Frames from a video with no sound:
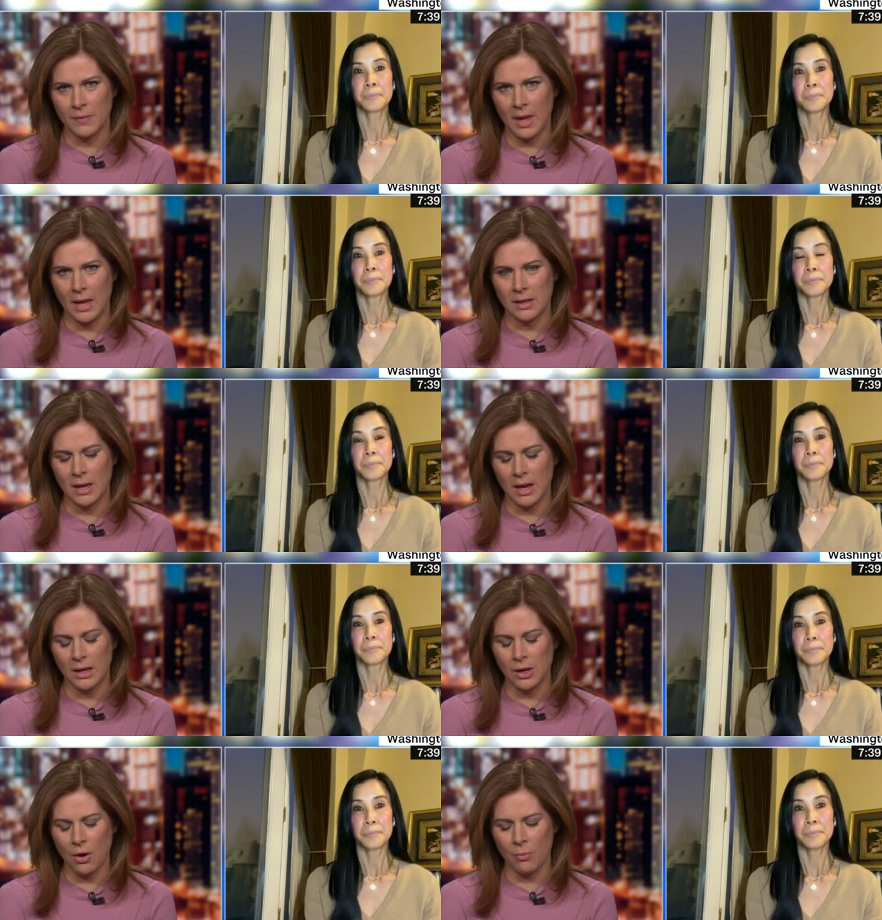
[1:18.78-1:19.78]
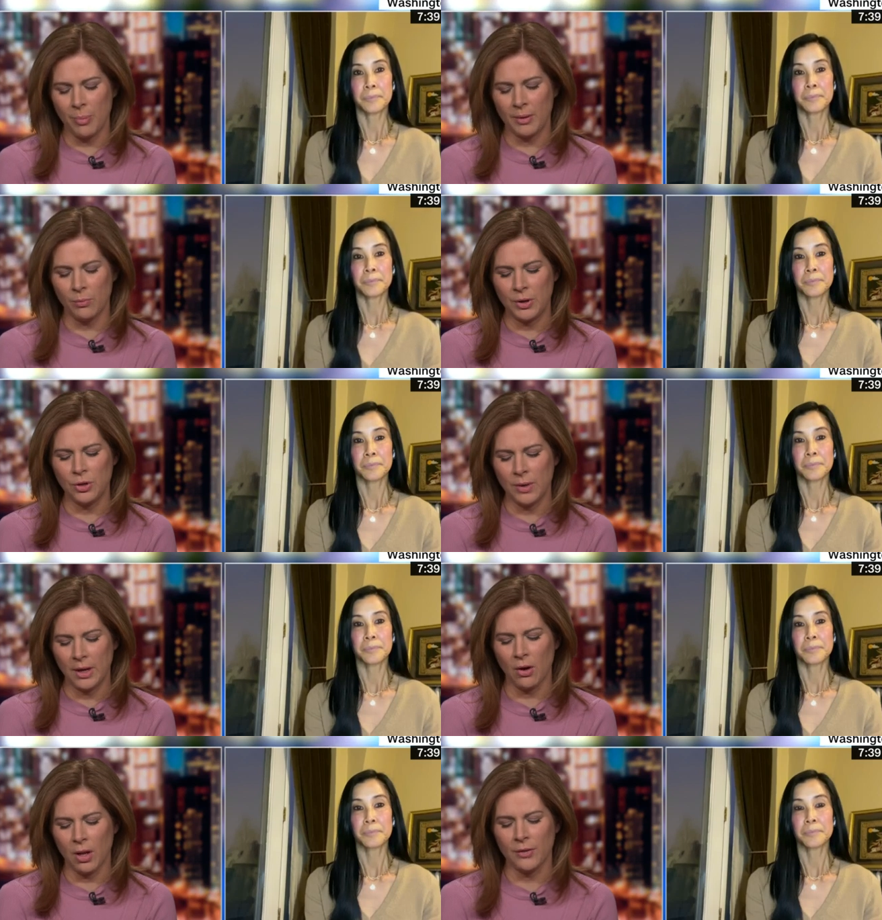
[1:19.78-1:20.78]
Speaker 1: and you know, but when you
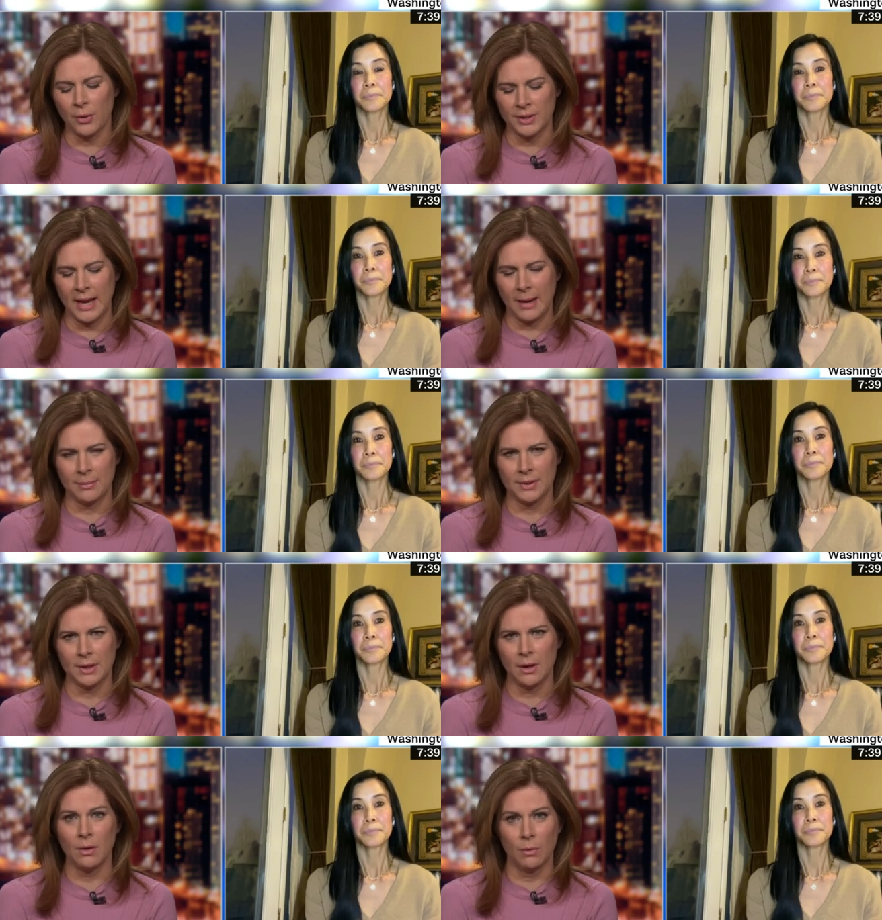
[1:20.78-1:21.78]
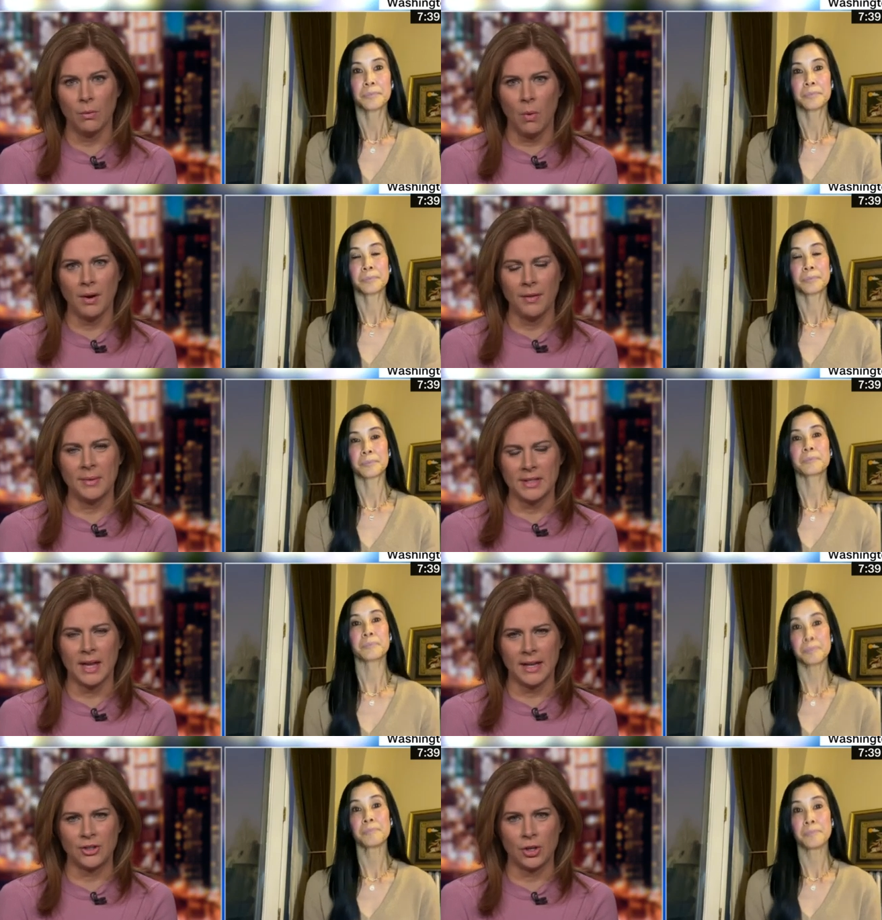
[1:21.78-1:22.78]
hear all of those names, one of them is not
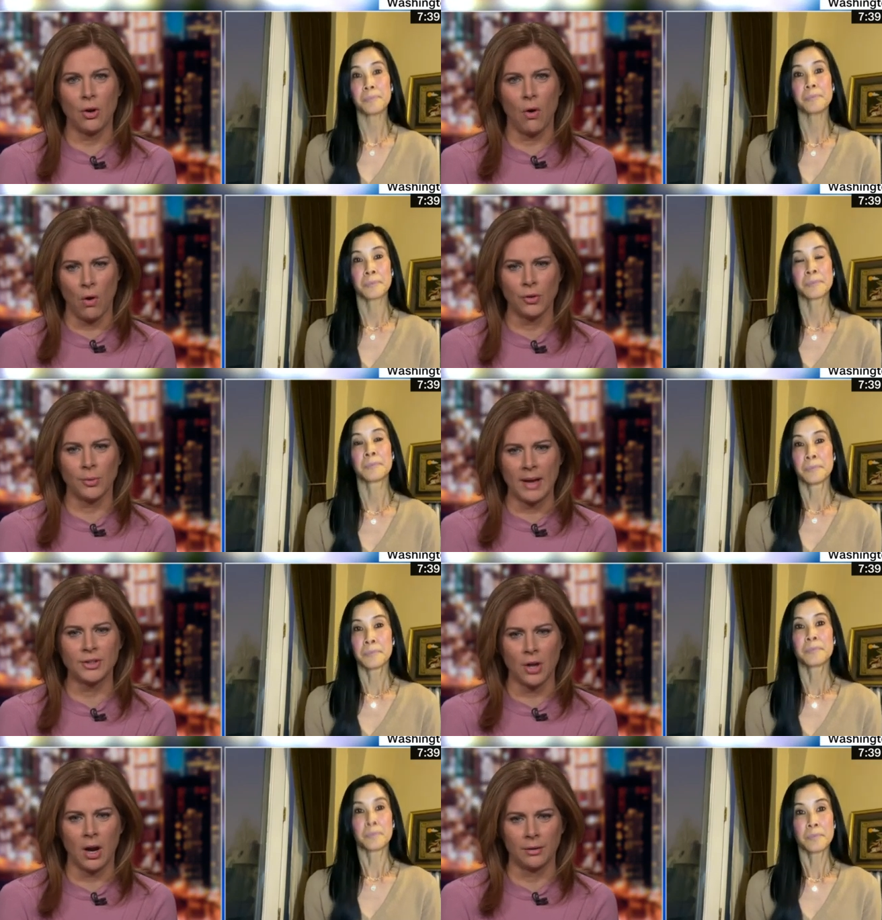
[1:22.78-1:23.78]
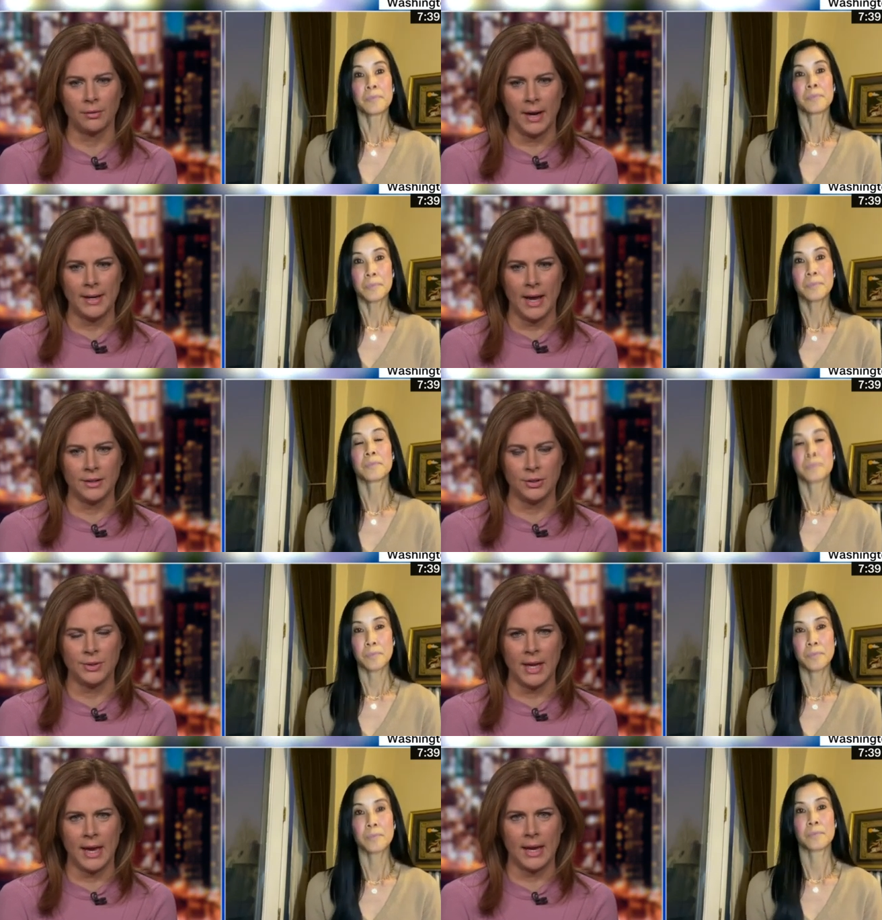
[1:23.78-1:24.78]
Asian. All the rest are, right? As you
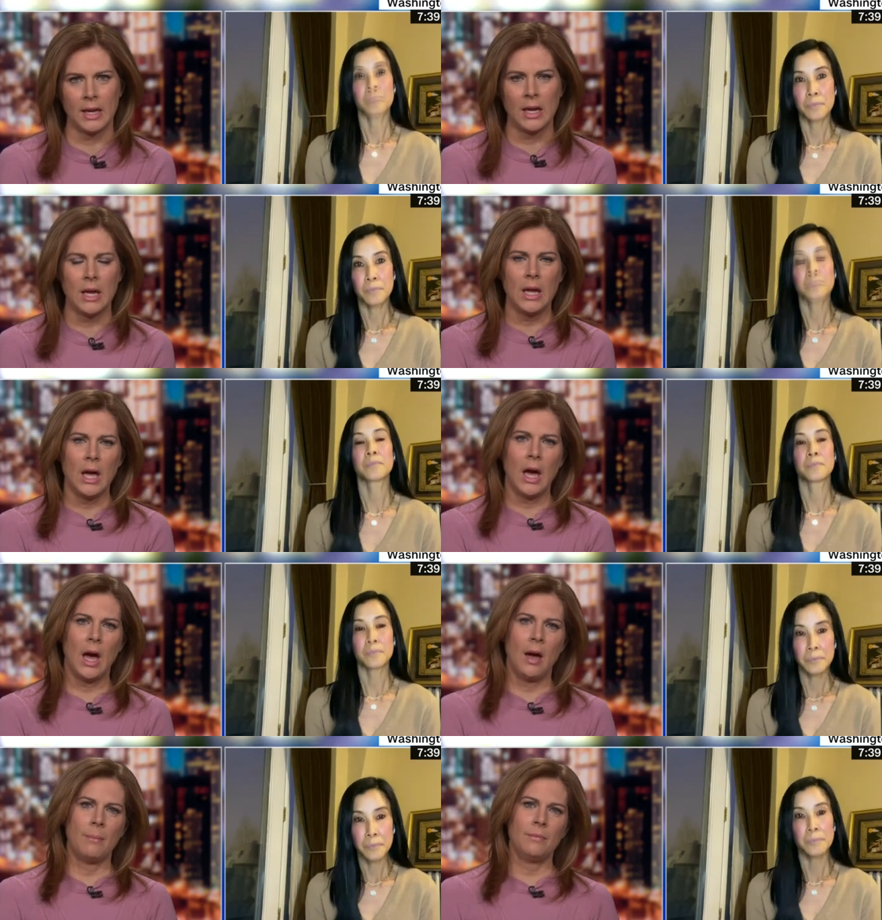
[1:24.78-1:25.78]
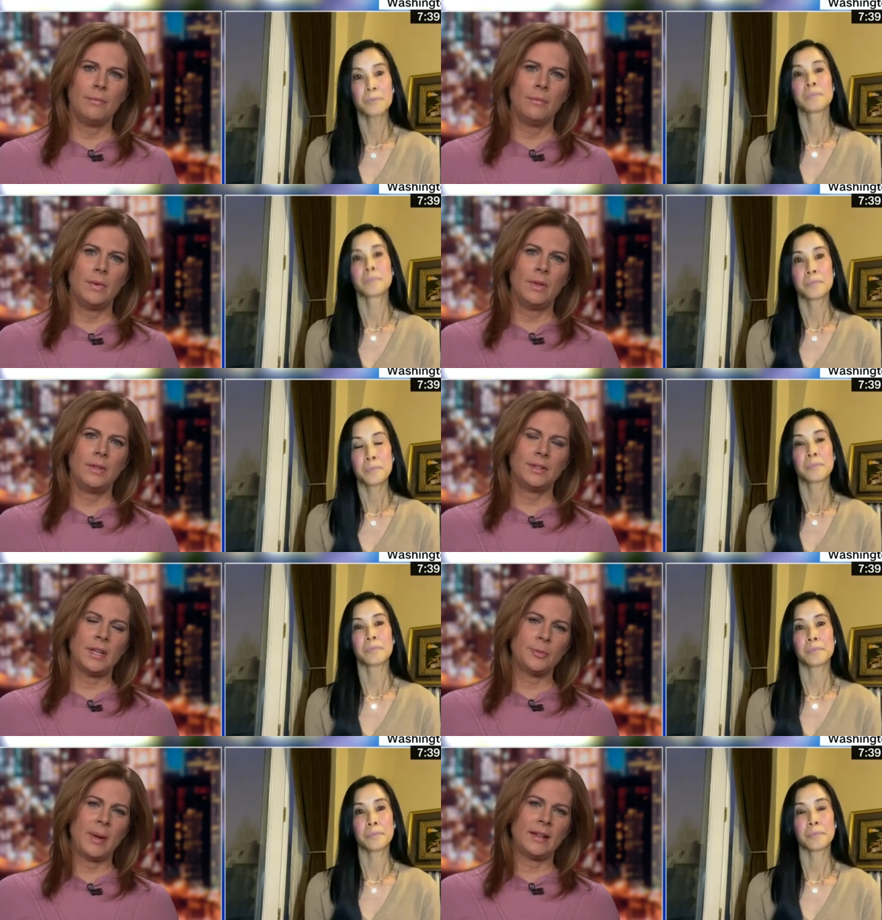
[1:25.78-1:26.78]
say. Um, the
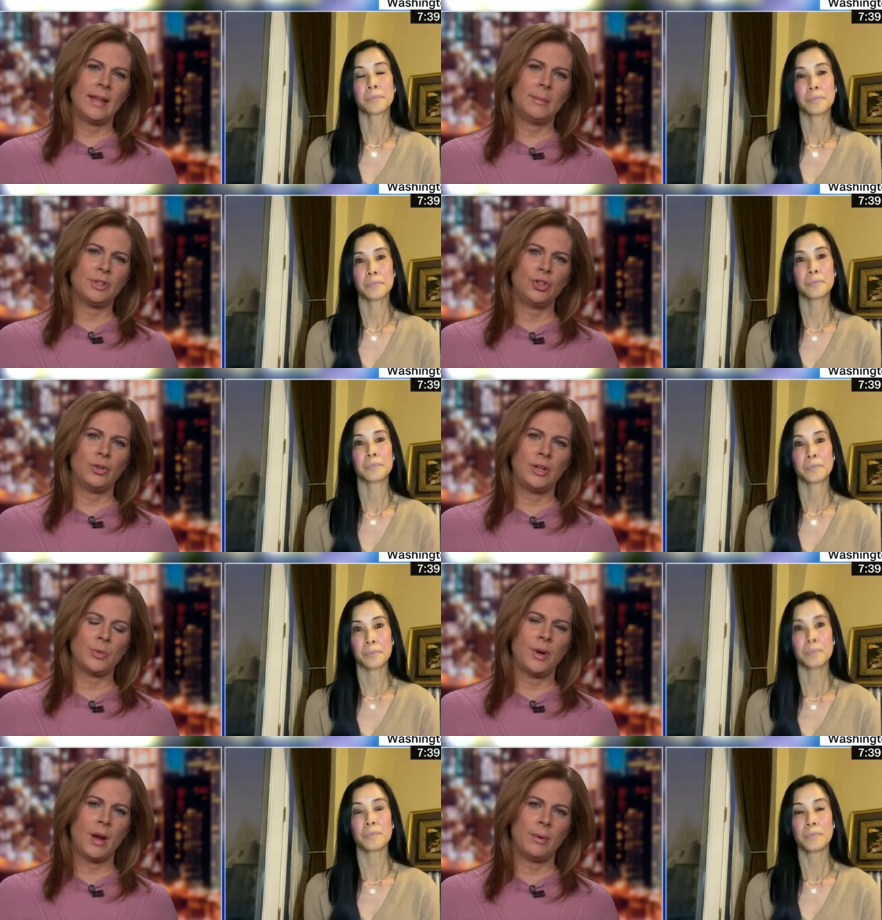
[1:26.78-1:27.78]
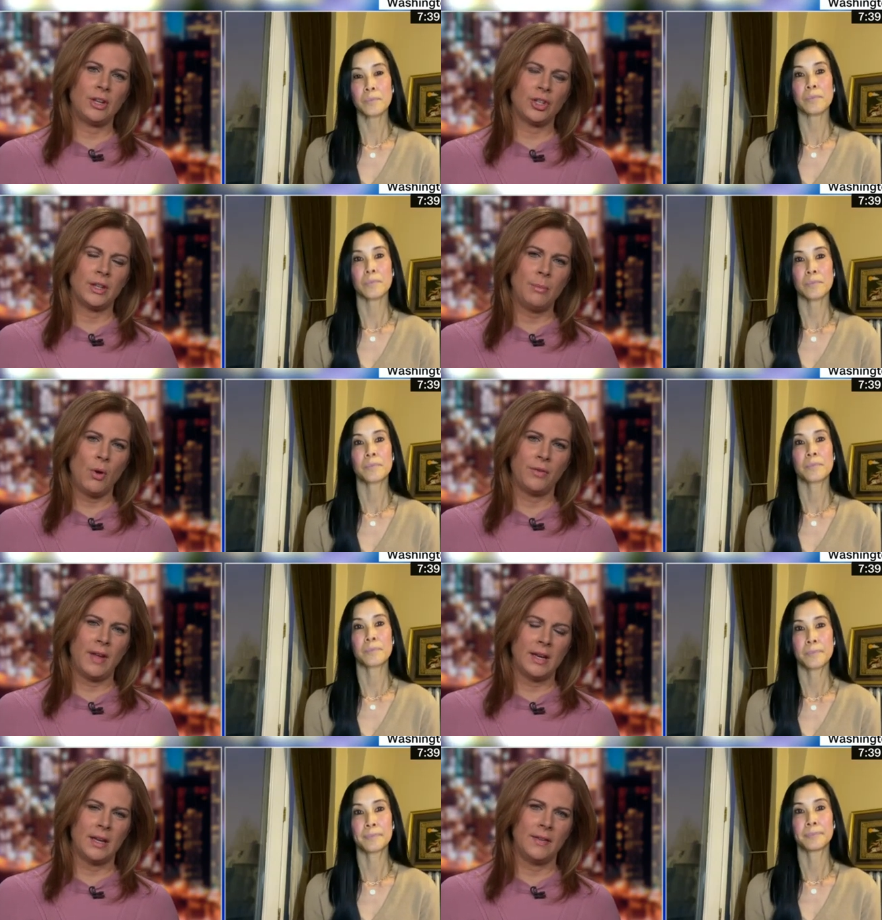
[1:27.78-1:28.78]
suspect claims the shootings were not racially
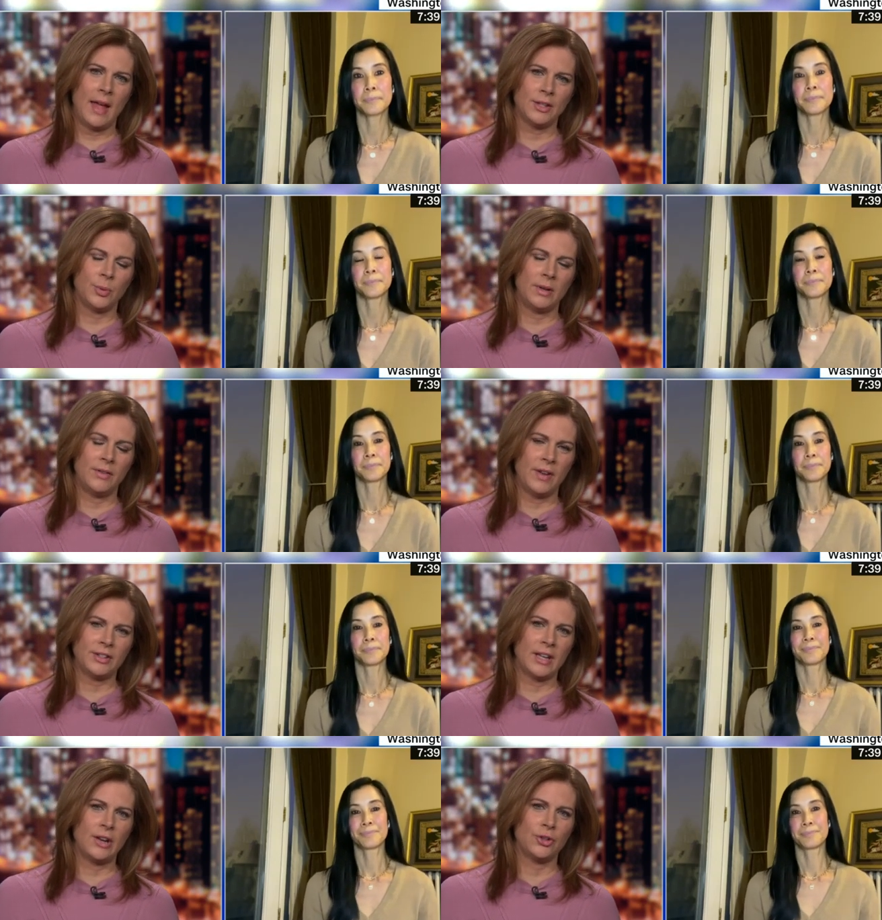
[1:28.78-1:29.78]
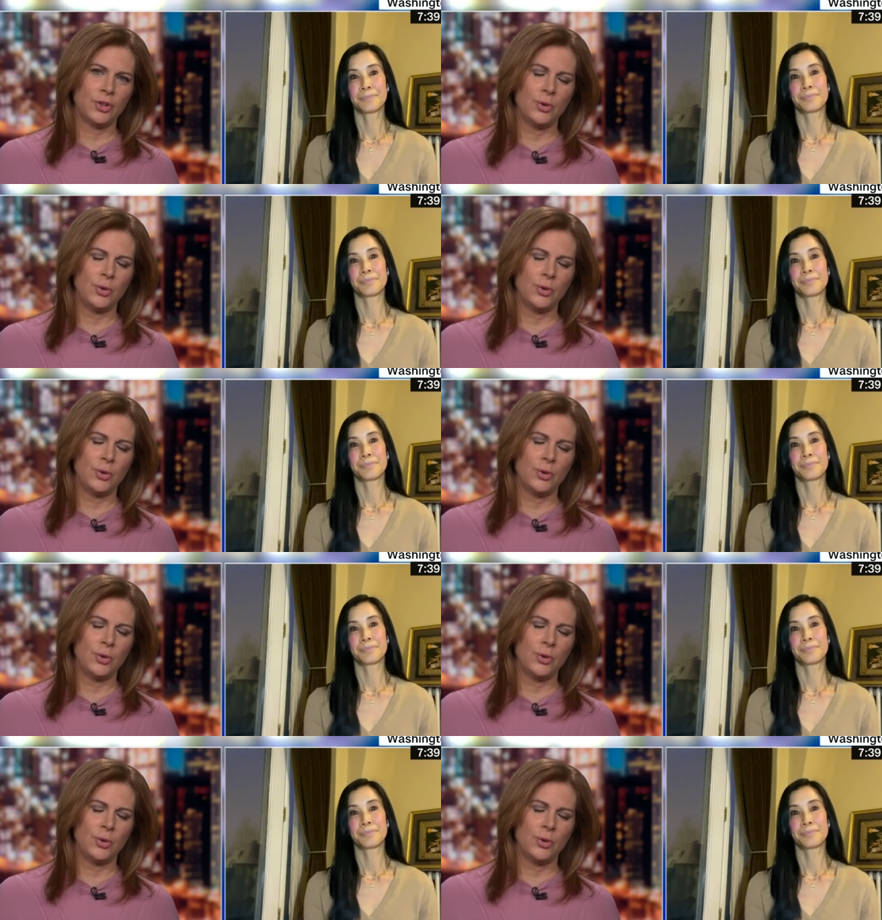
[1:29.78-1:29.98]
motivated, and that's what investigators told